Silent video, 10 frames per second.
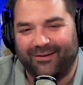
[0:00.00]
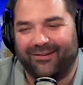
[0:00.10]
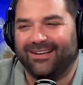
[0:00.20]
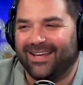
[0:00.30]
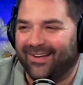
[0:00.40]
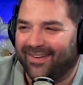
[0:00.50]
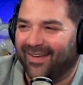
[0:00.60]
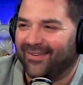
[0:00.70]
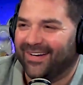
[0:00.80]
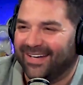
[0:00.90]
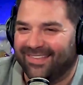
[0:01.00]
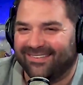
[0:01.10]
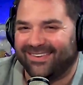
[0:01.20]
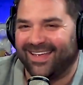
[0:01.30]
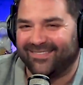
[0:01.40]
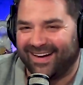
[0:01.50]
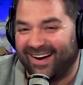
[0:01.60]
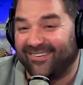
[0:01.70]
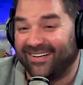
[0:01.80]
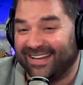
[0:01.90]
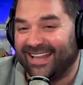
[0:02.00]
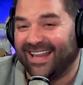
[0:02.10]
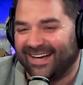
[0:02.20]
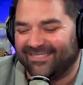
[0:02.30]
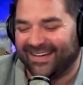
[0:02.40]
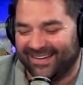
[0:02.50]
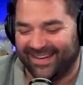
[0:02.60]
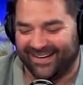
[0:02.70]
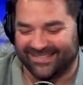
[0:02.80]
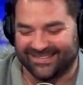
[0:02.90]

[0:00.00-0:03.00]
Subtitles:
rarely on the other end of this thing, but I really like being there.